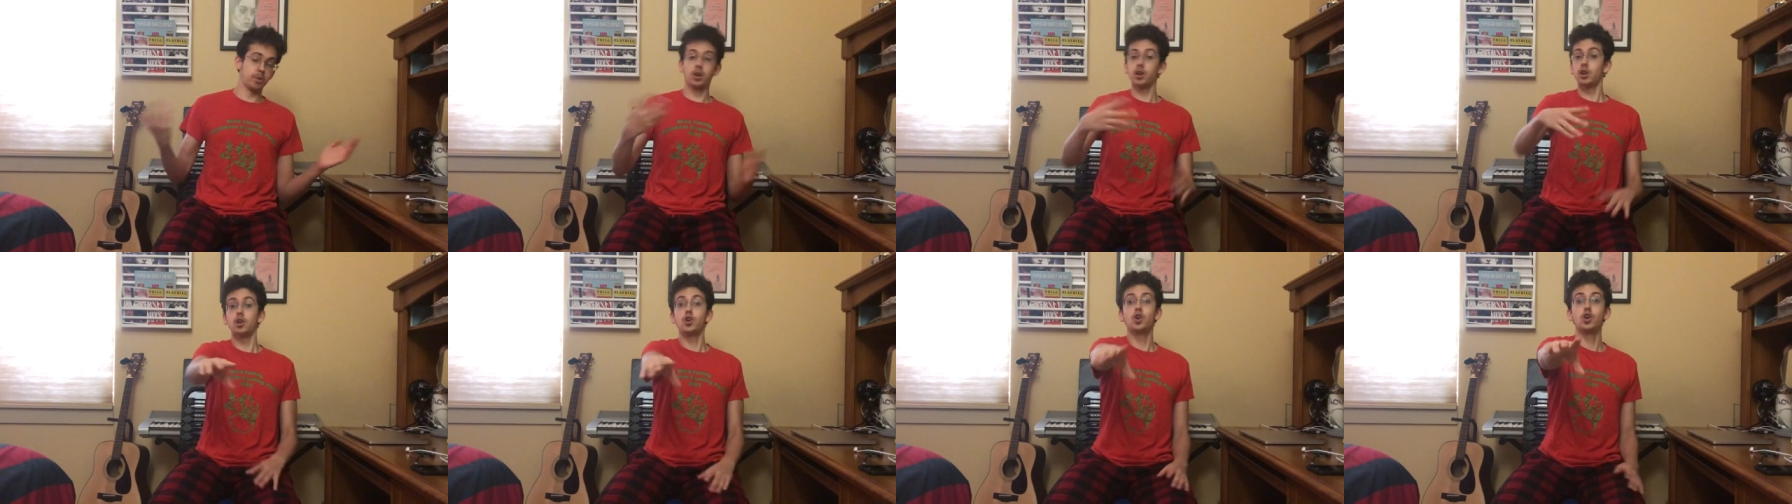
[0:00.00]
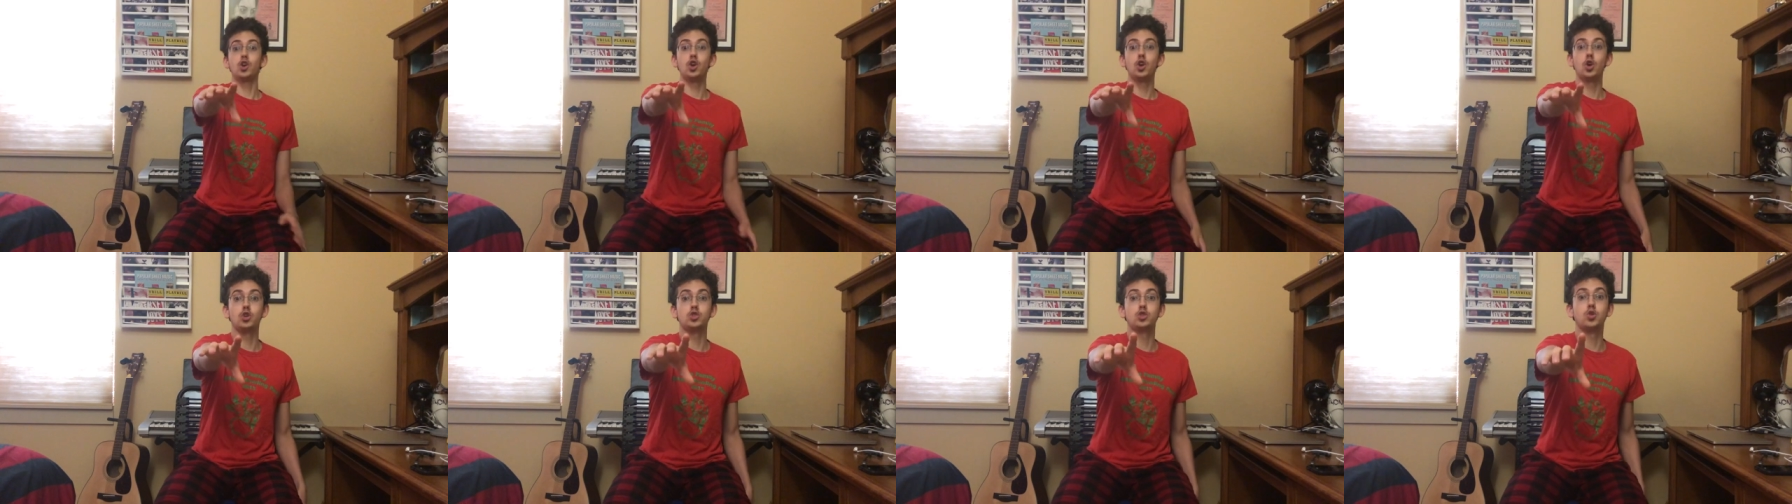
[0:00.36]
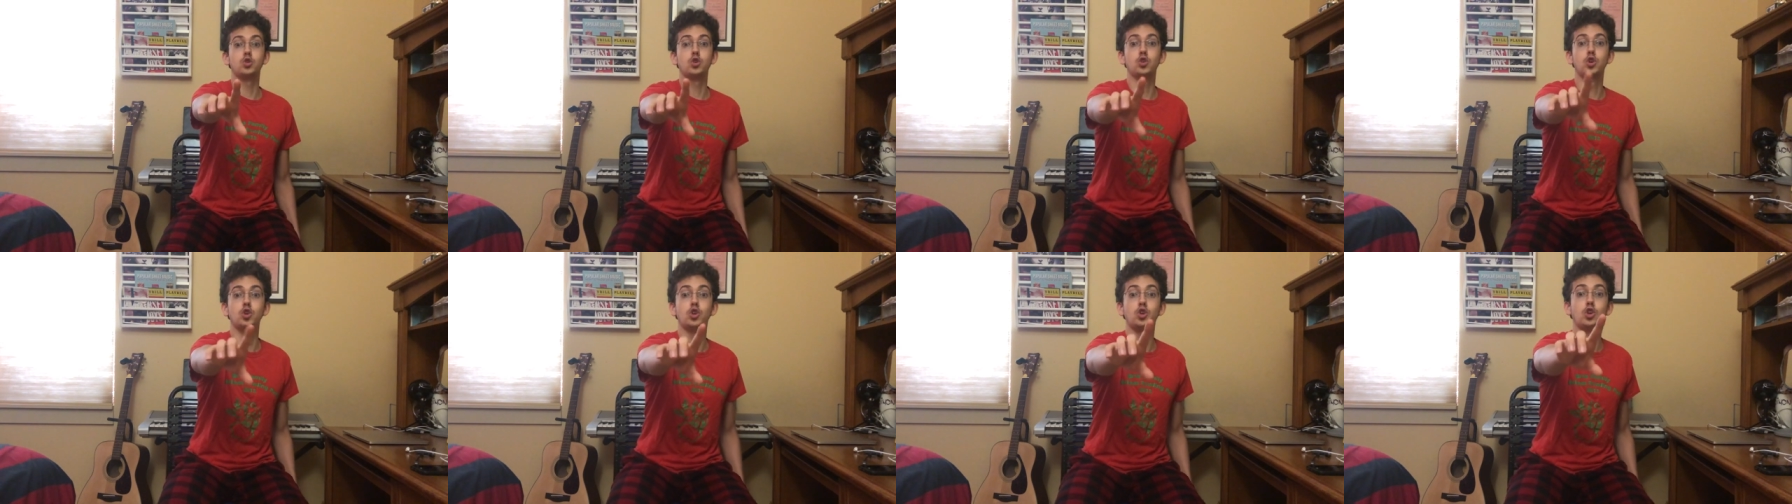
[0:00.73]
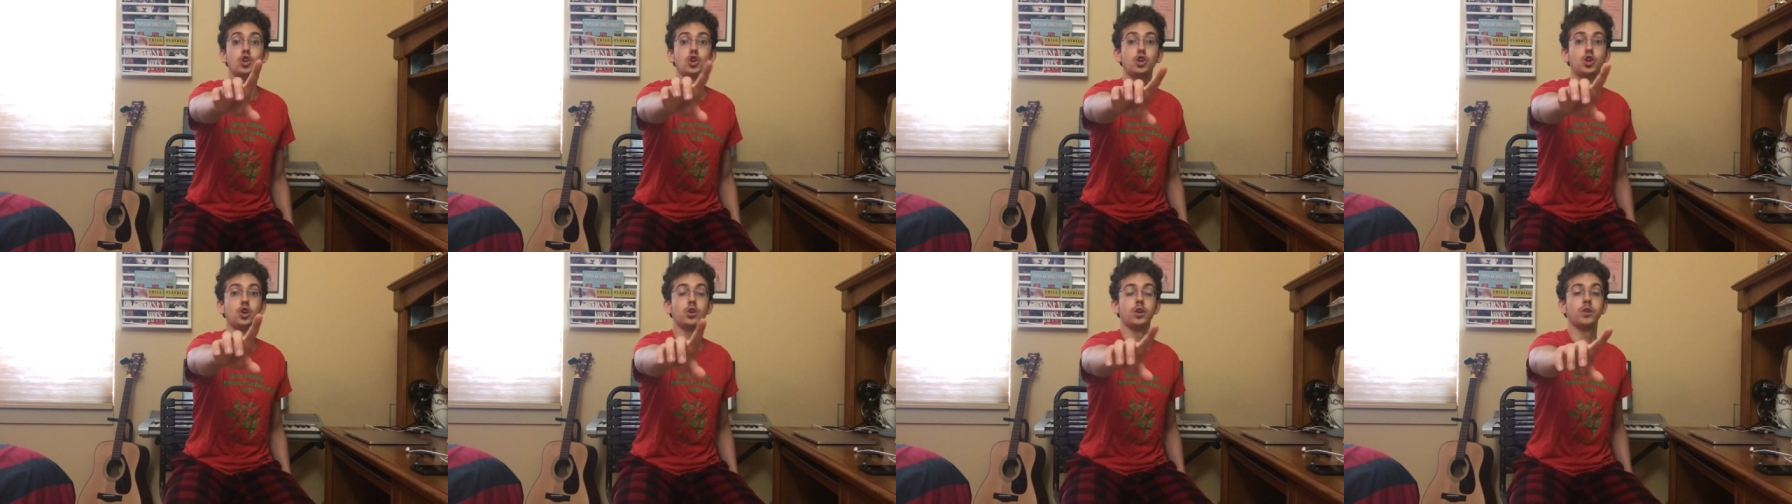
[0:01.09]
But no, no, no, no, no, no, no, no,
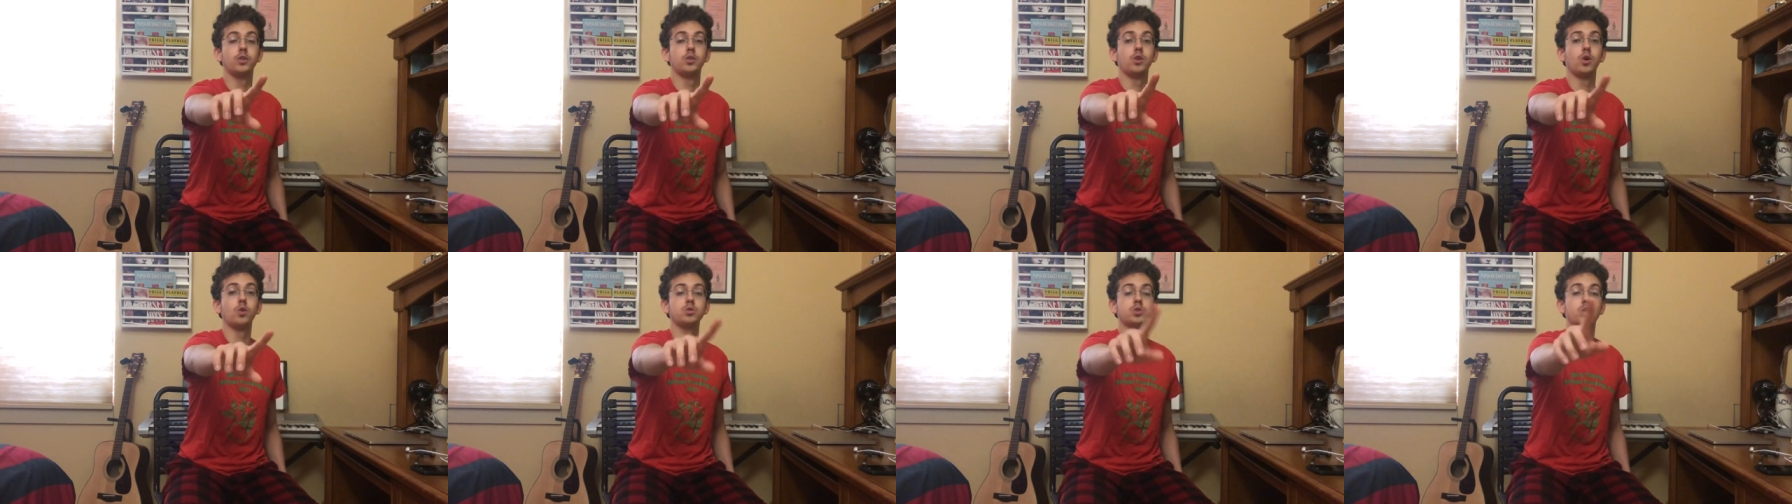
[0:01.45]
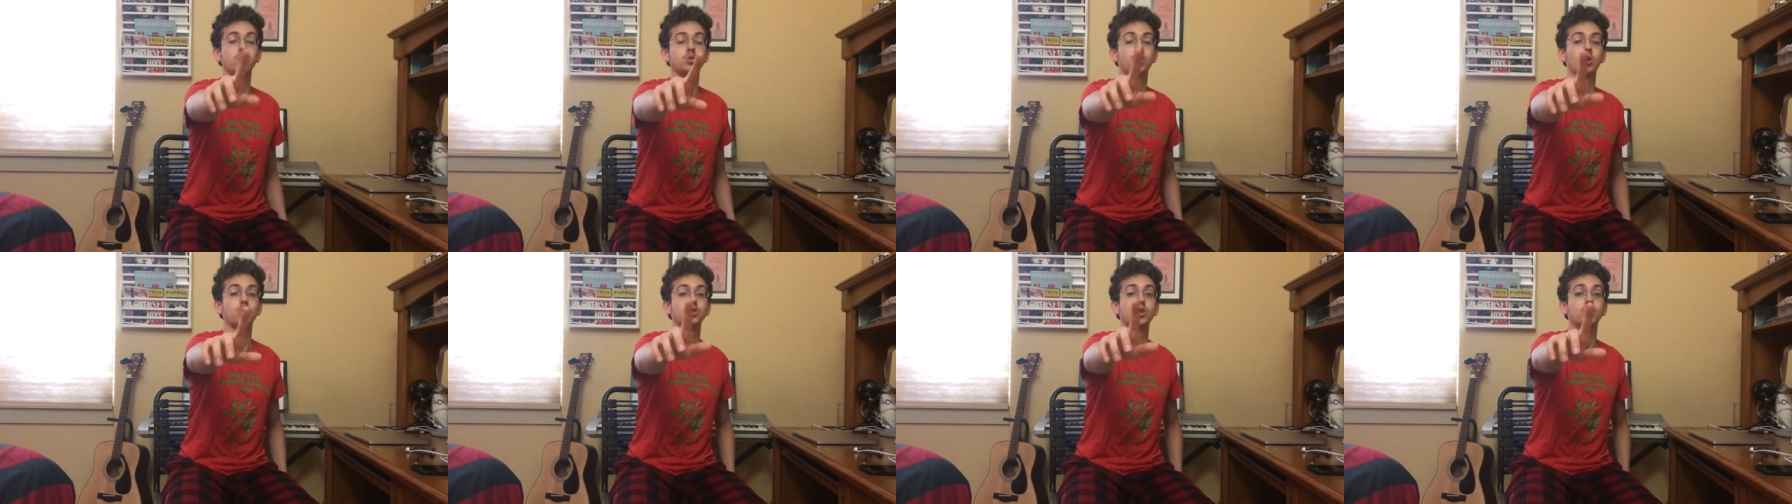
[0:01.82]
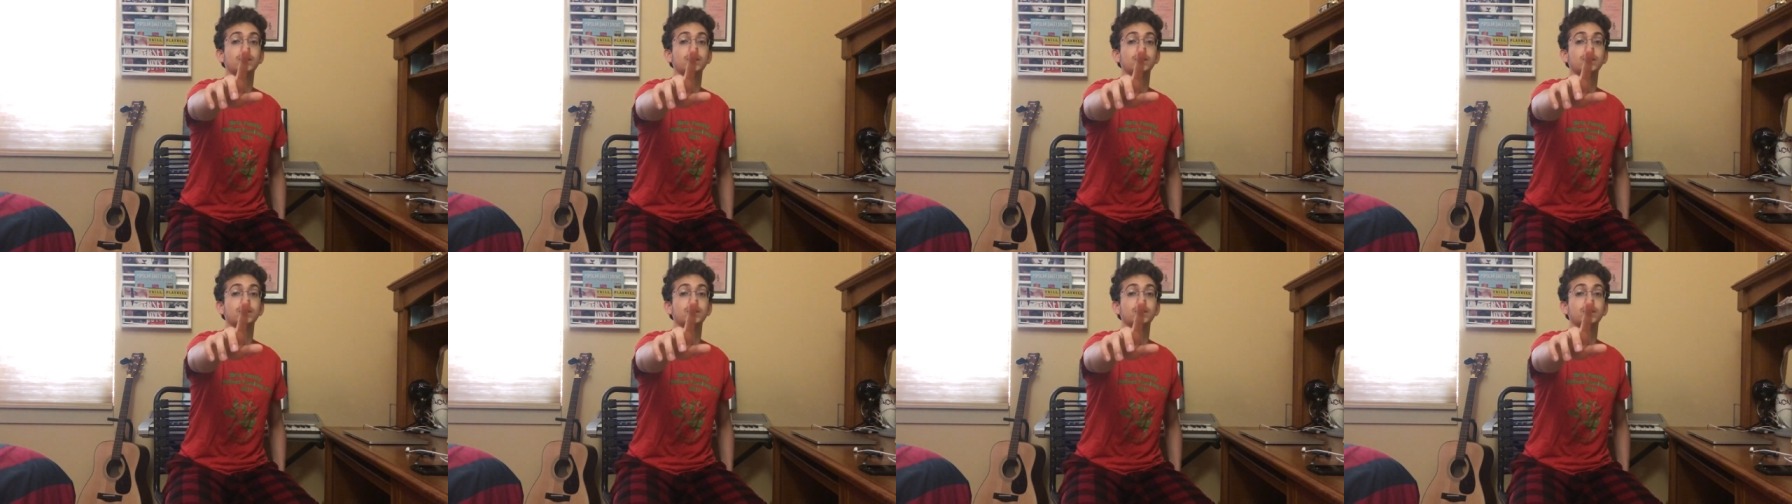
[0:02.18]
no, no, don't, don't, don't,